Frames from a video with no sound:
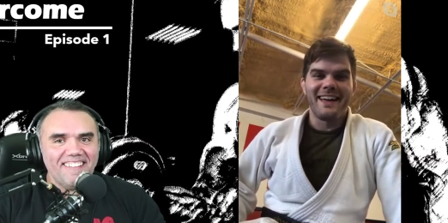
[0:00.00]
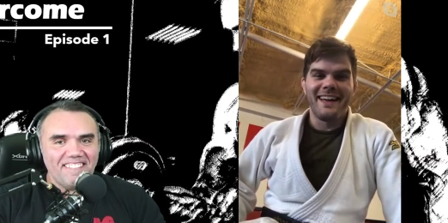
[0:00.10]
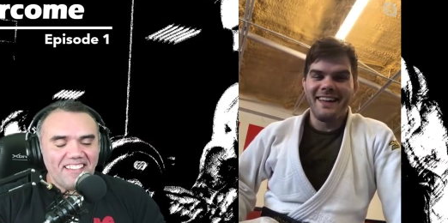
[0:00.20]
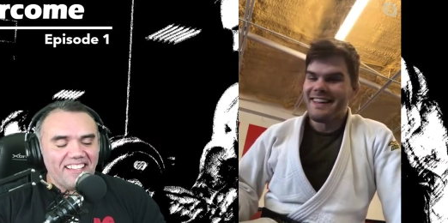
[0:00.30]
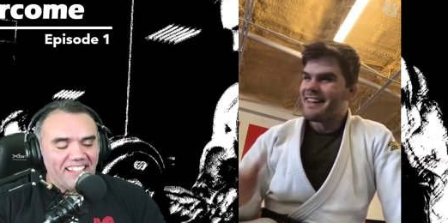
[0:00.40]

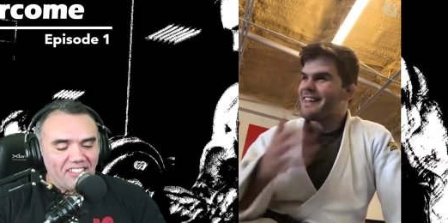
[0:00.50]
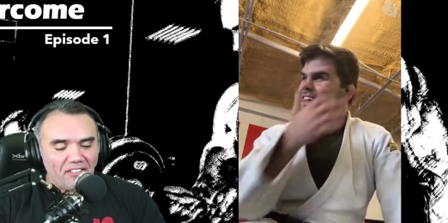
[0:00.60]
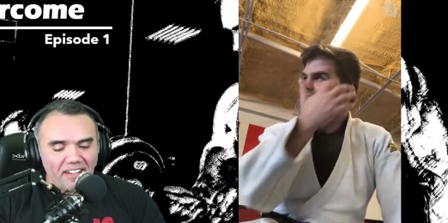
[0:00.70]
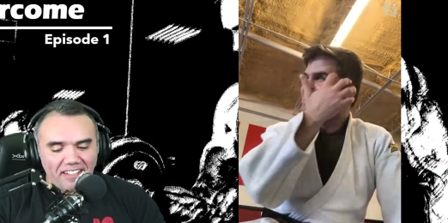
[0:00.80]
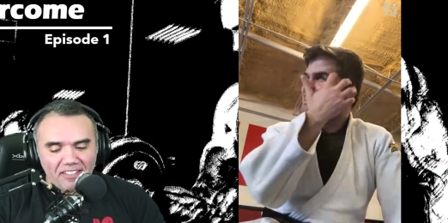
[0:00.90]
Speaker 1: yeah, that's right.
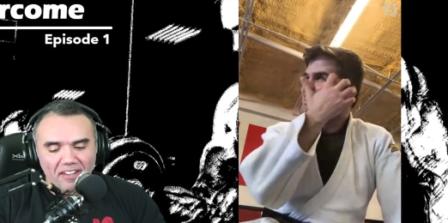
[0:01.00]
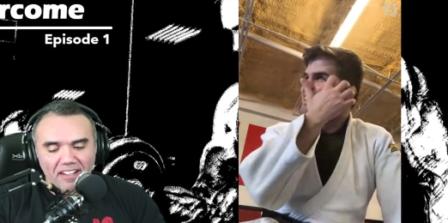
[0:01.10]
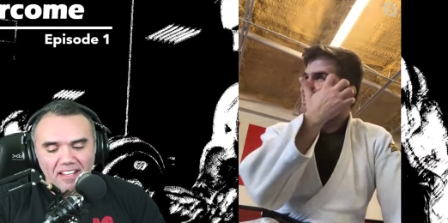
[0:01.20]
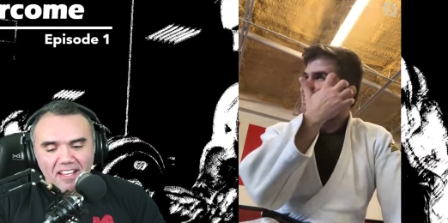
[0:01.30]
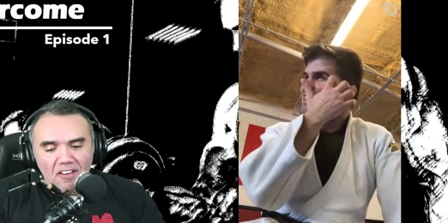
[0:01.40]
That's right.
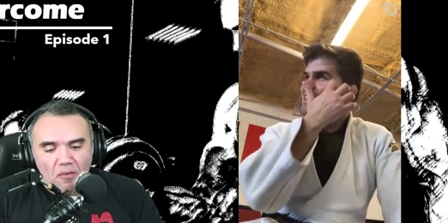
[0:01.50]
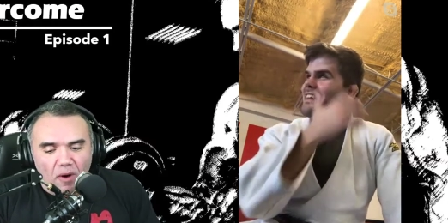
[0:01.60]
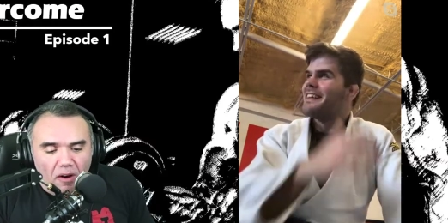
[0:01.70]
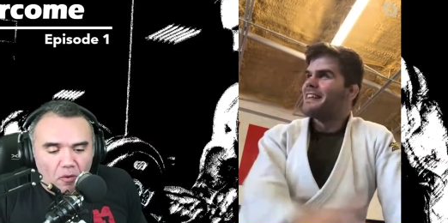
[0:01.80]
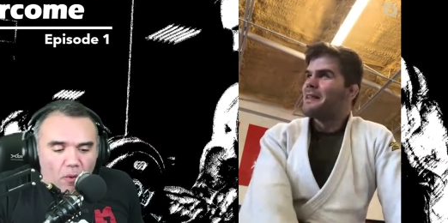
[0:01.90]

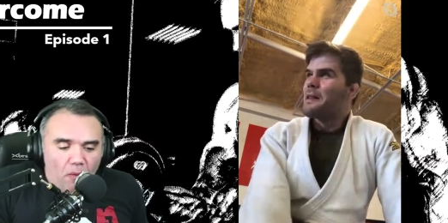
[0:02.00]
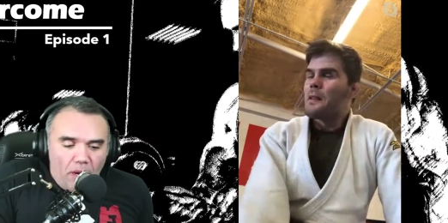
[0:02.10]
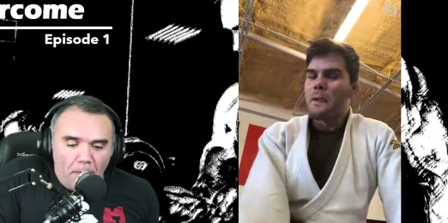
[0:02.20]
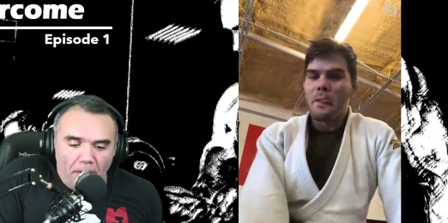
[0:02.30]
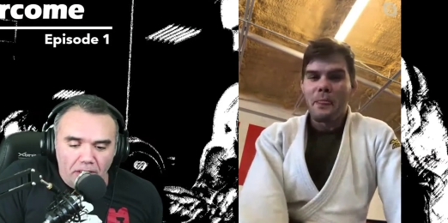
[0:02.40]
Well, what, what
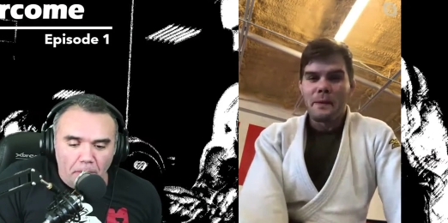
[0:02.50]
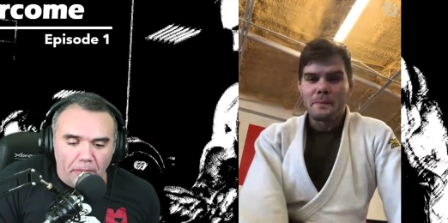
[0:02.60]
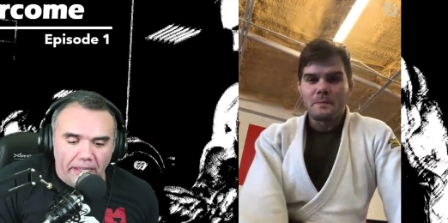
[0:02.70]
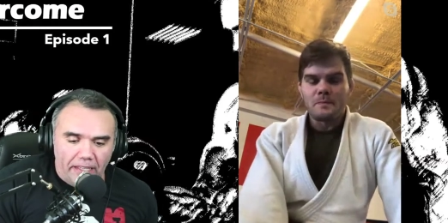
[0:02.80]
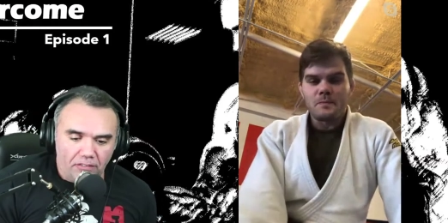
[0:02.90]
about the
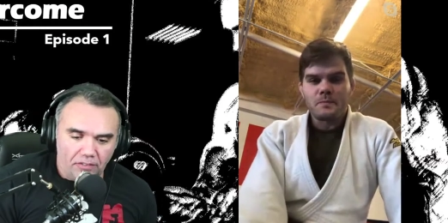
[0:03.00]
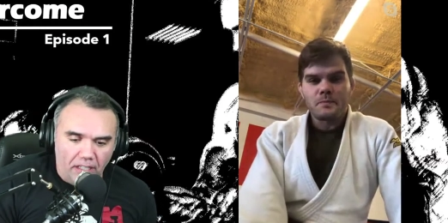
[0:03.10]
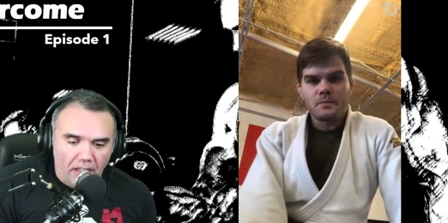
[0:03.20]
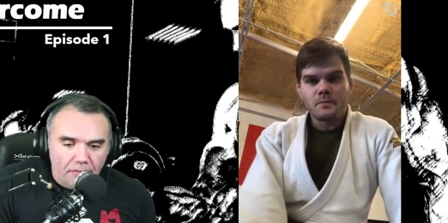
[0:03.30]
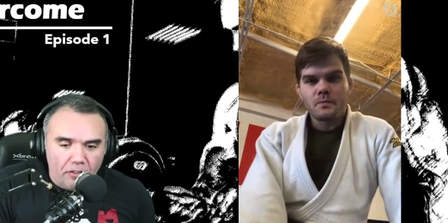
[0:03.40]
plans uh,
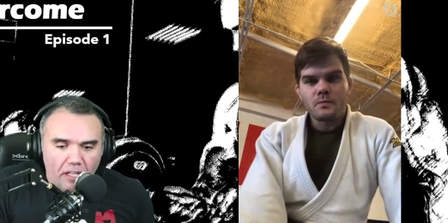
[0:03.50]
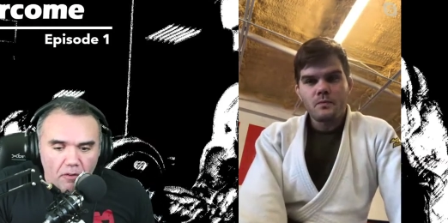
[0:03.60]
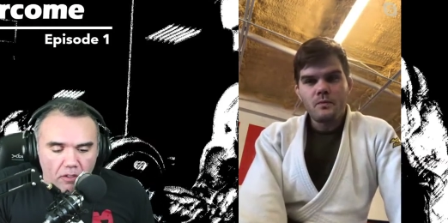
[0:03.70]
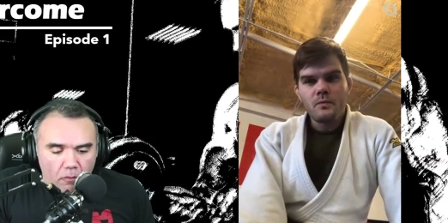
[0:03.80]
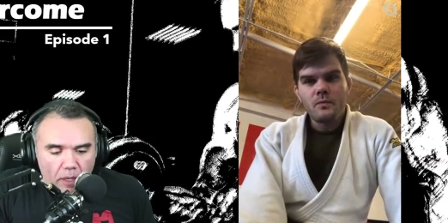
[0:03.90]
from now
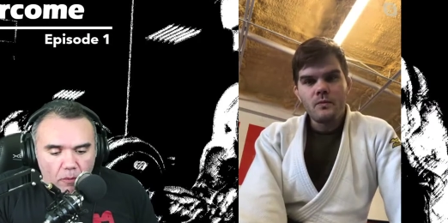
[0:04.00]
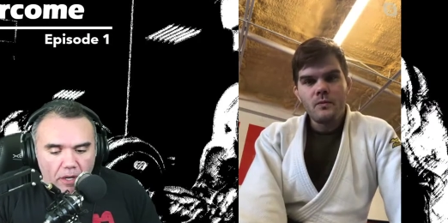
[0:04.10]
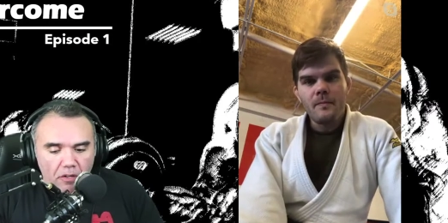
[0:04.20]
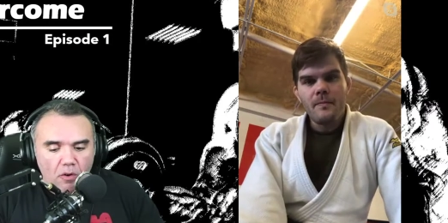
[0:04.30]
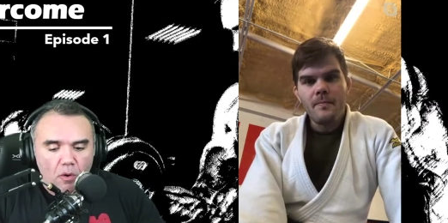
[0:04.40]
on? Where, where are you
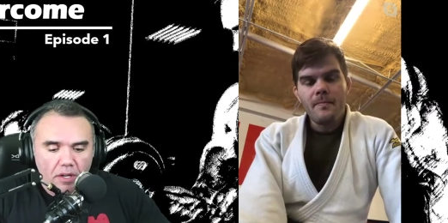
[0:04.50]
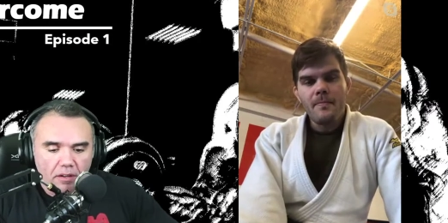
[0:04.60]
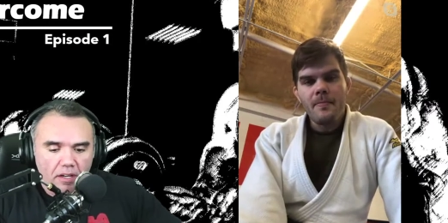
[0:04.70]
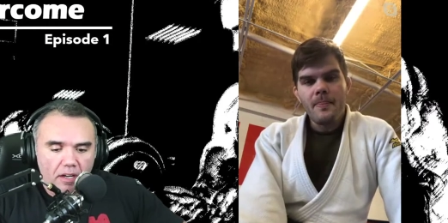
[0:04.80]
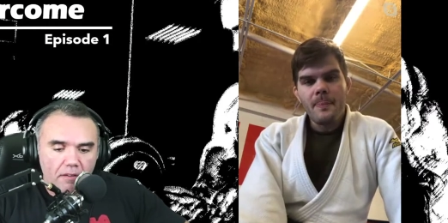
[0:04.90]
going
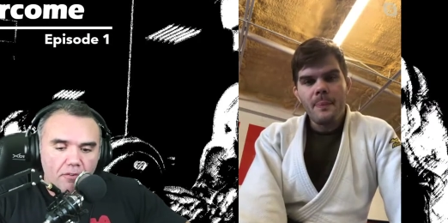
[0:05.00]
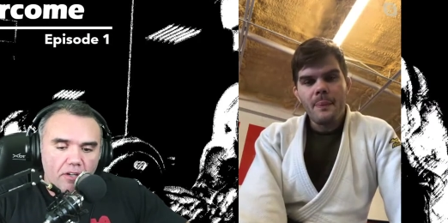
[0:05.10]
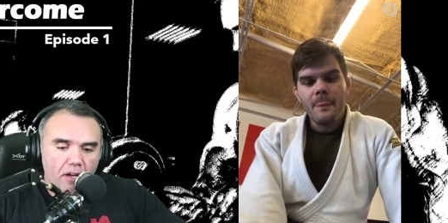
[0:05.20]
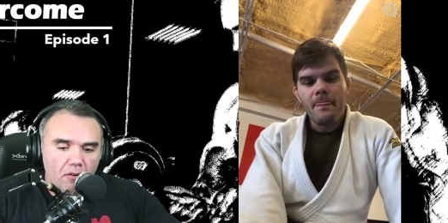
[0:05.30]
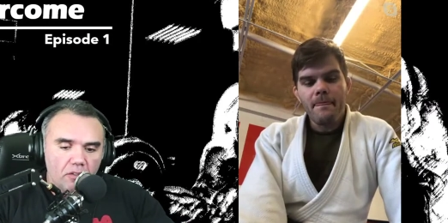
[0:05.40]
uh, from
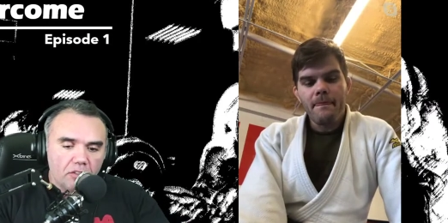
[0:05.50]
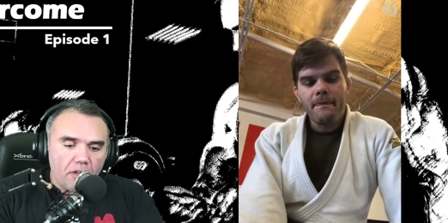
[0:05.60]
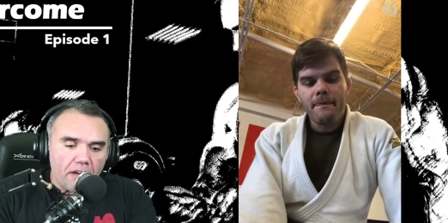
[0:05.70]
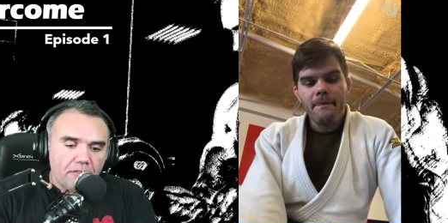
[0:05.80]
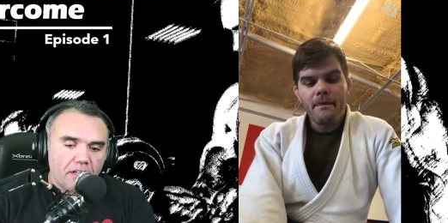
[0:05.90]
now on? Do you
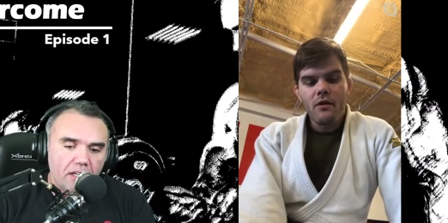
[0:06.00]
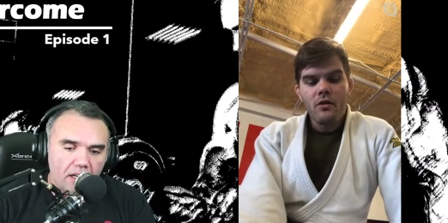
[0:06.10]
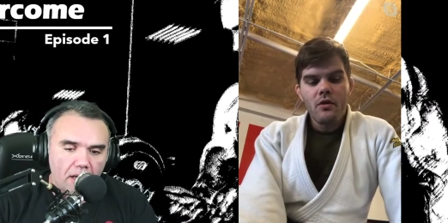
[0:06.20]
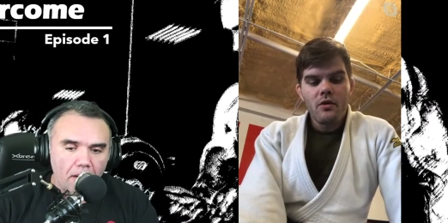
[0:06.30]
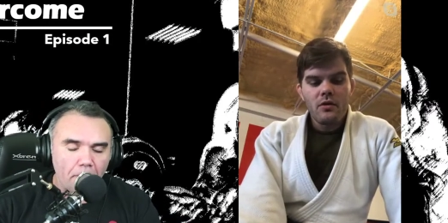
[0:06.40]
have a,
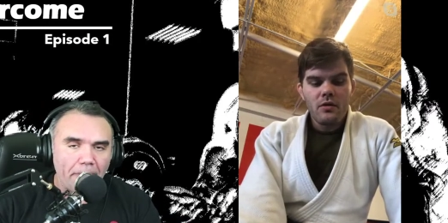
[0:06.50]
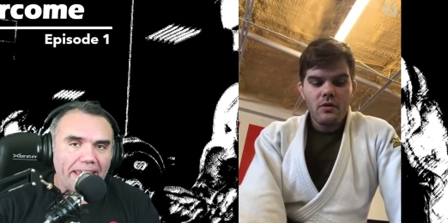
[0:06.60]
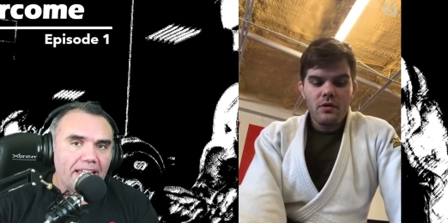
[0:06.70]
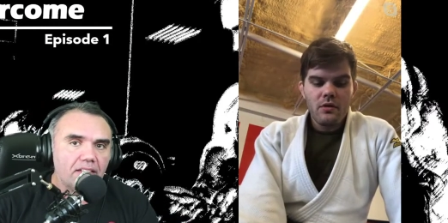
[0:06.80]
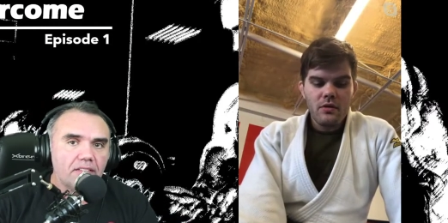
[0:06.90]
a, a
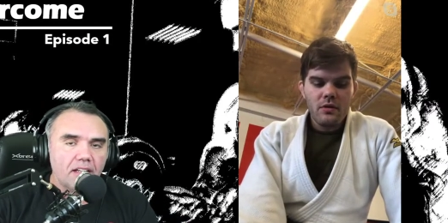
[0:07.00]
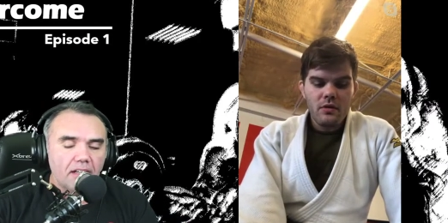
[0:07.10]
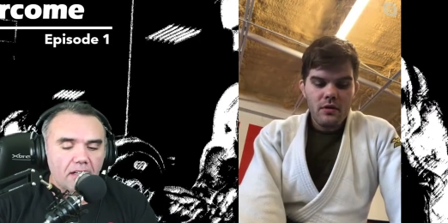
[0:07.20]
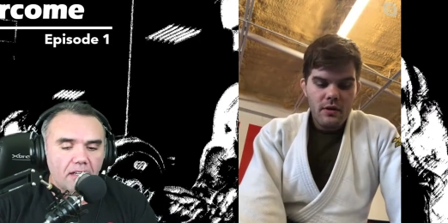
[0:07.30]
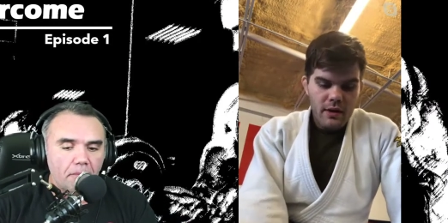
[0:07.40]
pan,
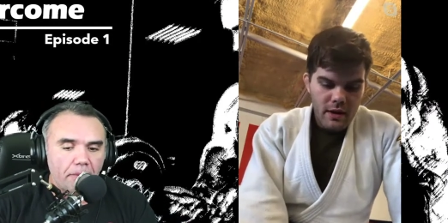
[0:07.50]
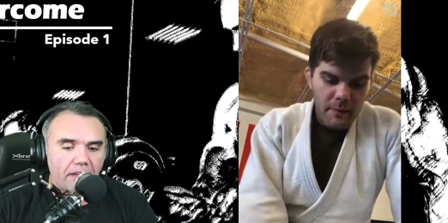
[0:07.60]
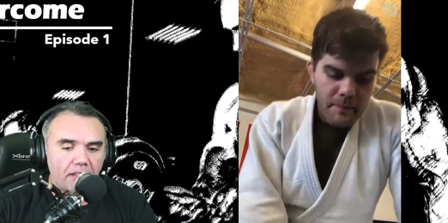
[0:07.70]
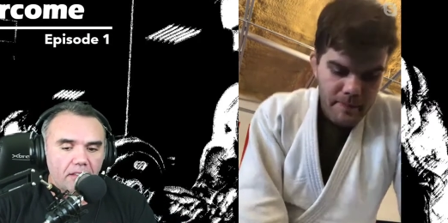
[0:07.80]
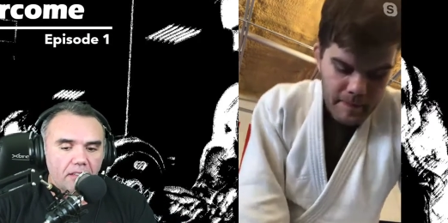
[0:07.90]
uh, a yep.
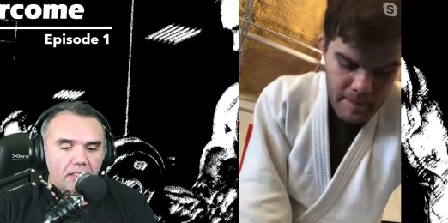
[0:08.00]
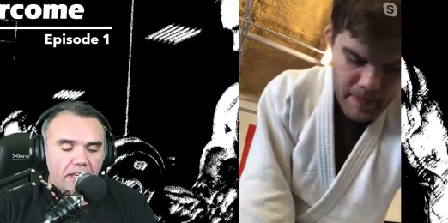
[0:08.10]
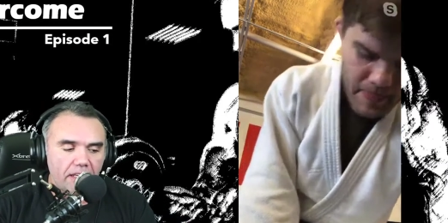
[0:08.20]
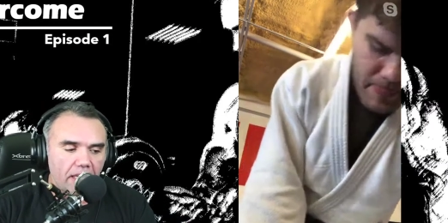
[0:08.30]
pan uh, 8